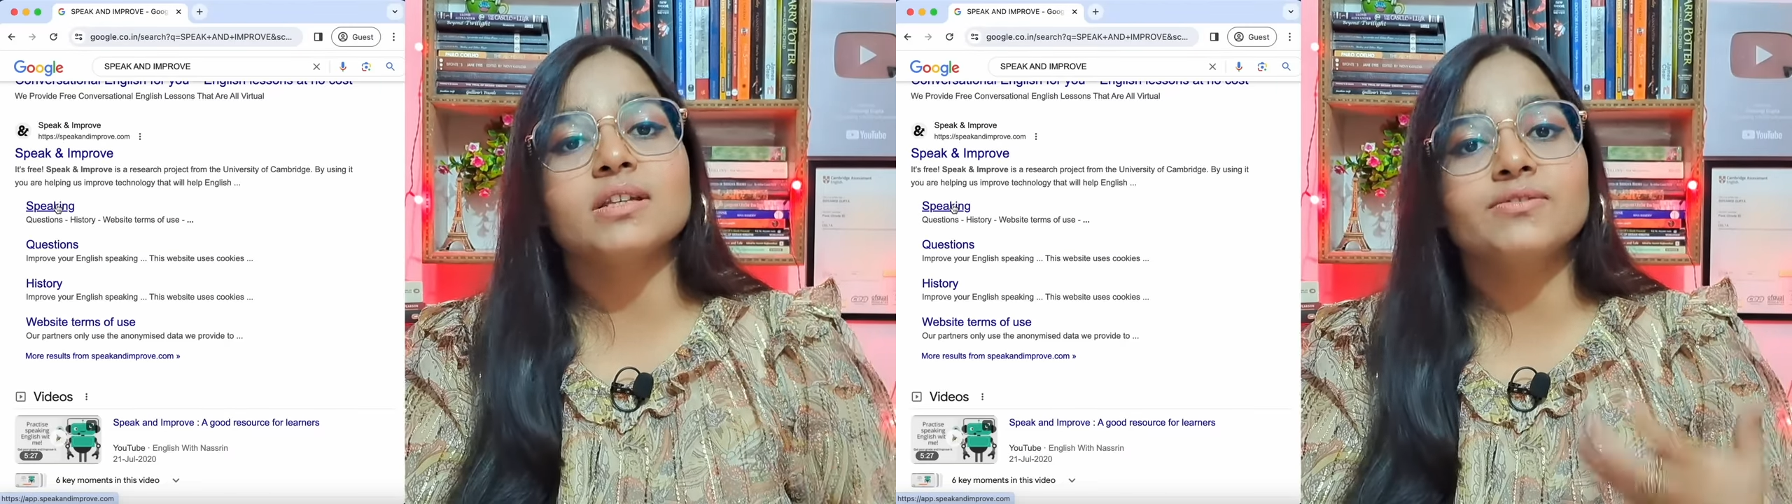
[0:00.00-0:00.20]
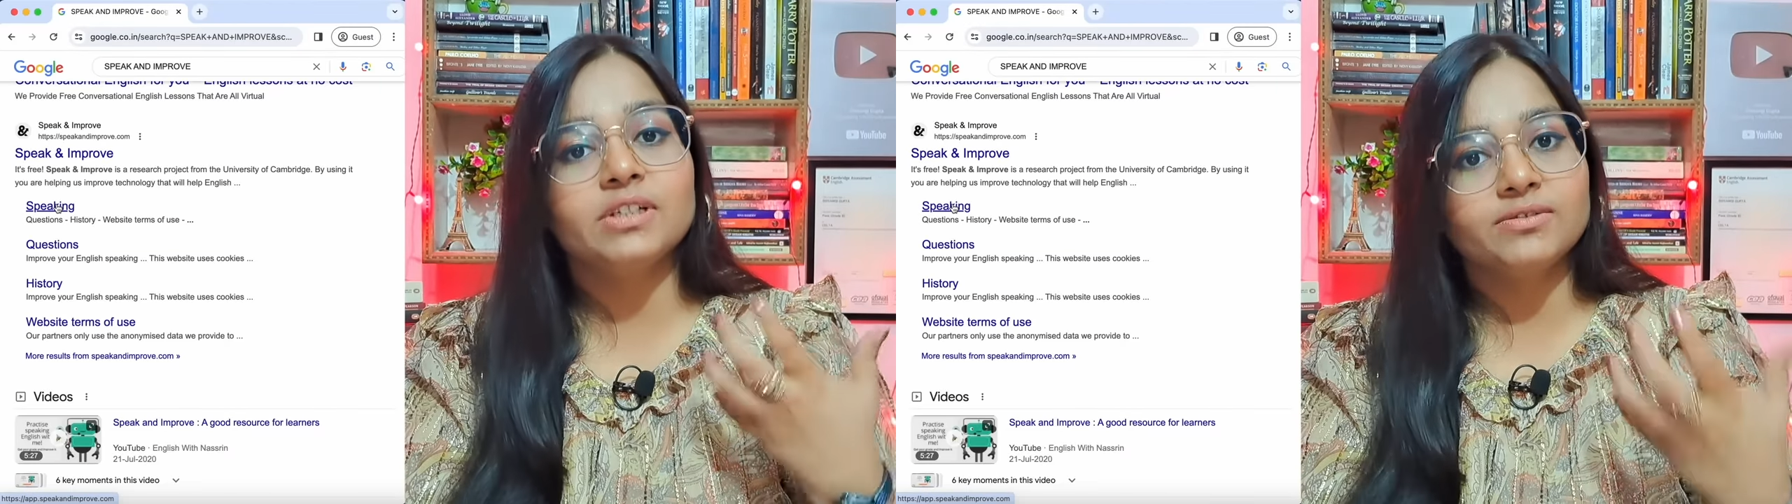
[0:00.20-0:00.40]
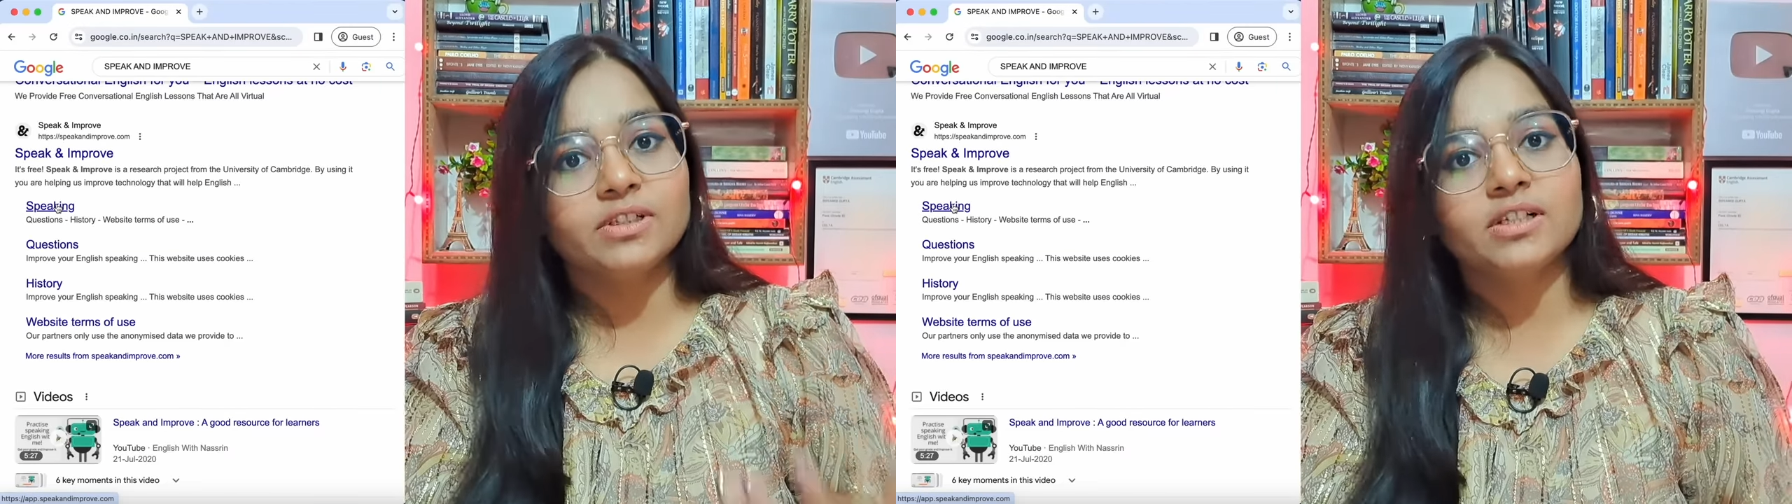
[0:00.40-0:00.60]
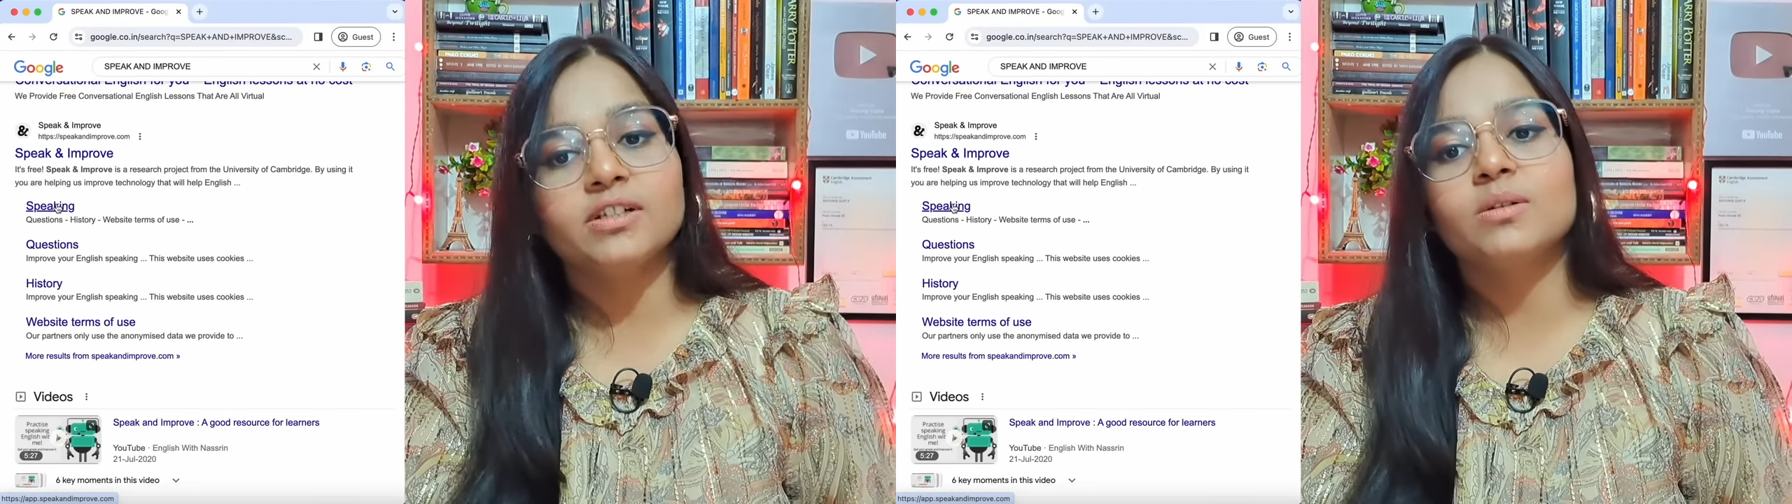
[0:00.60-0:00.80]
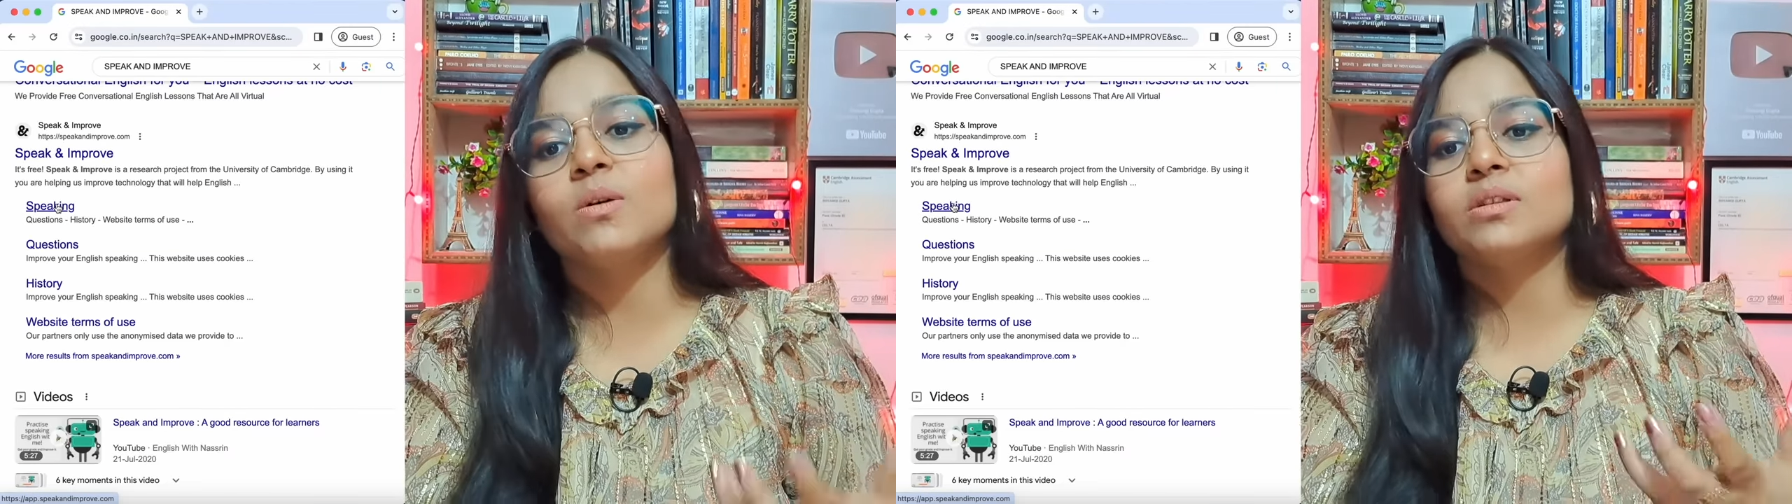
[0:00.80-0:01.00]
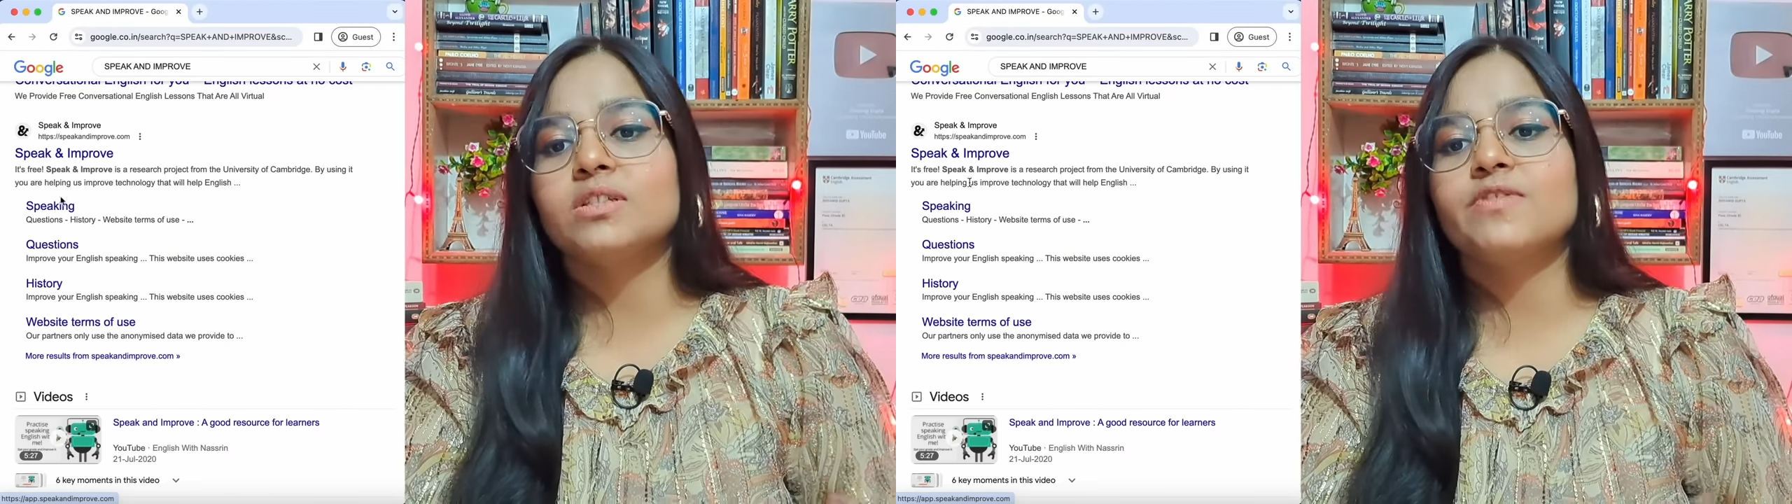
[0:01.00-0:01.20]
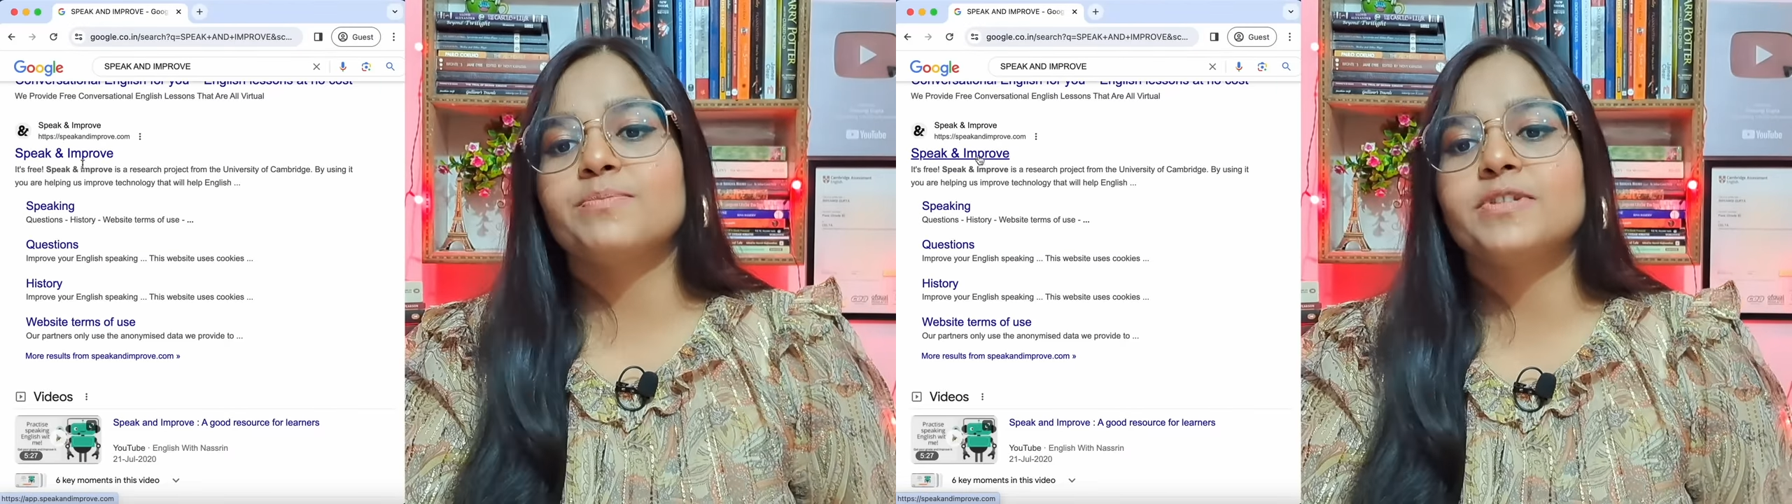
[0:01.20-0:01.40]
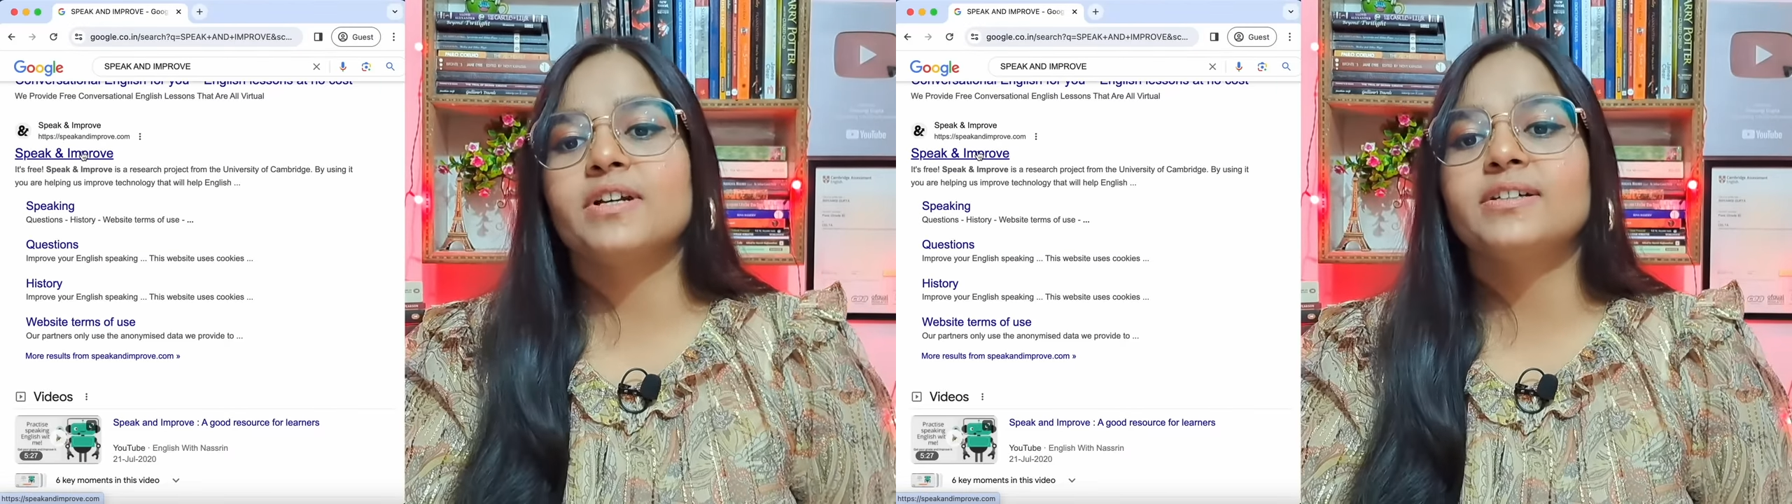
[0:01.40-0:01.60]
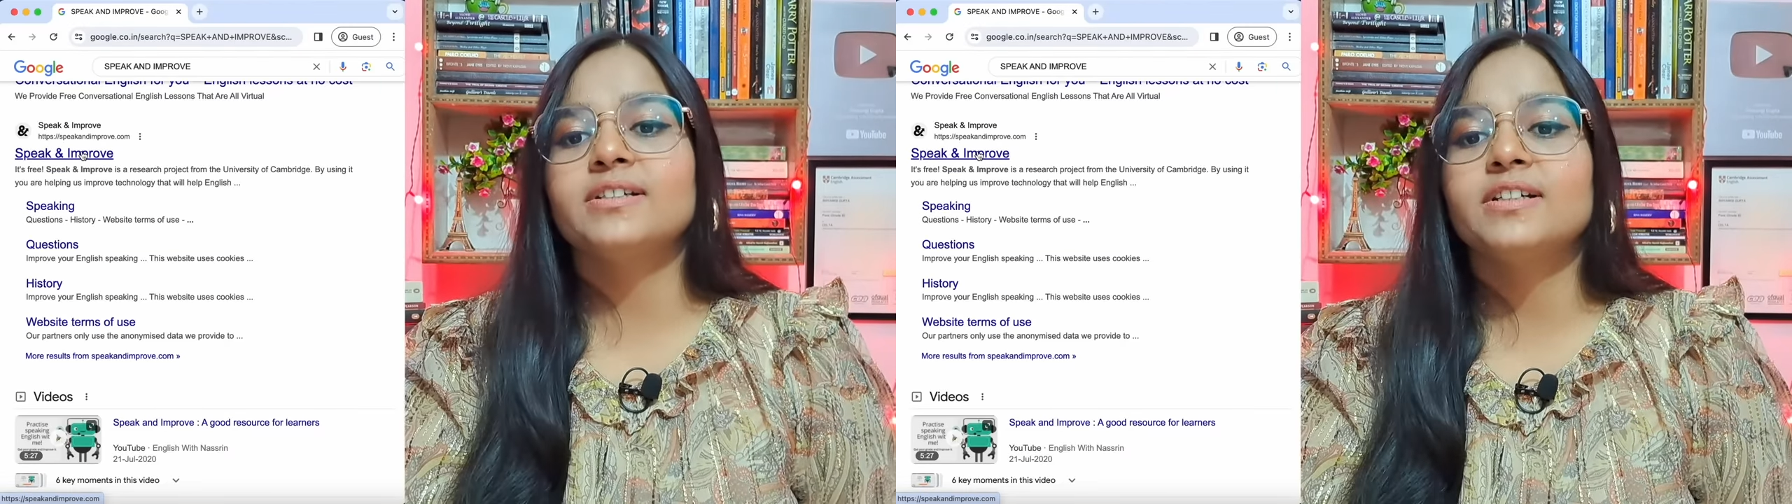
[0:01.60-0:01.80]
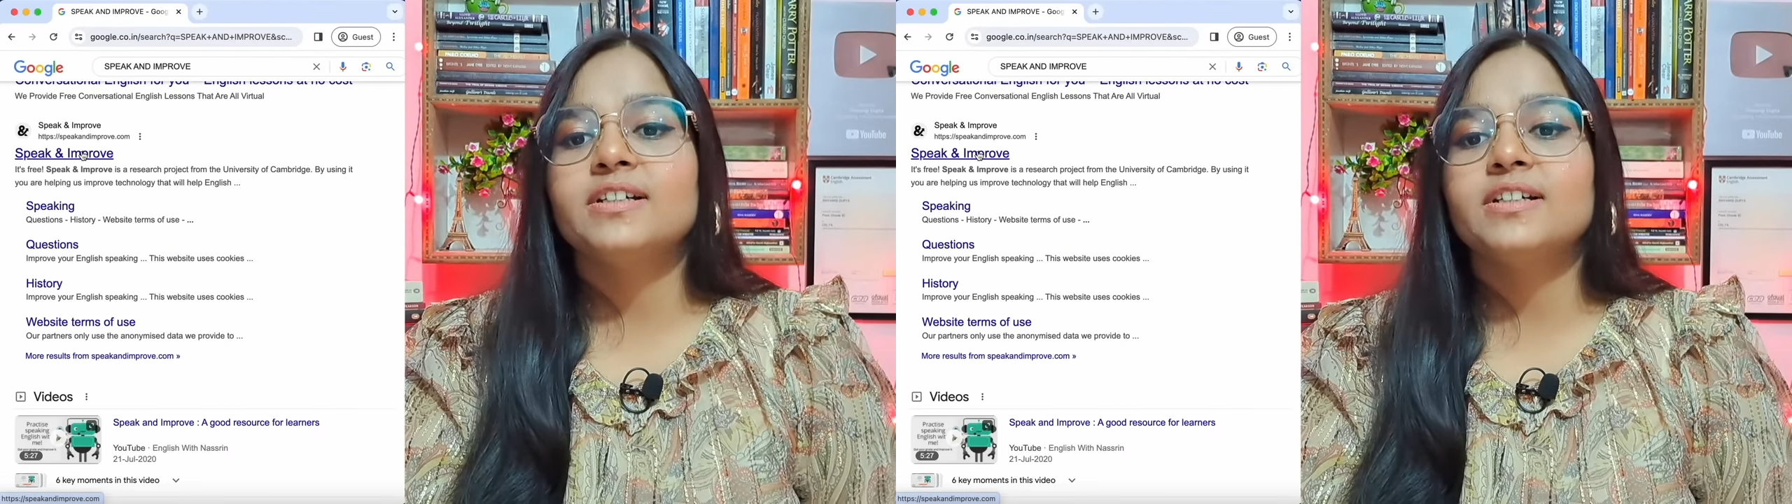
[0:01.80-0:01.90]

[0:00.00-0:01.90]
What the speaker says: available here on this website.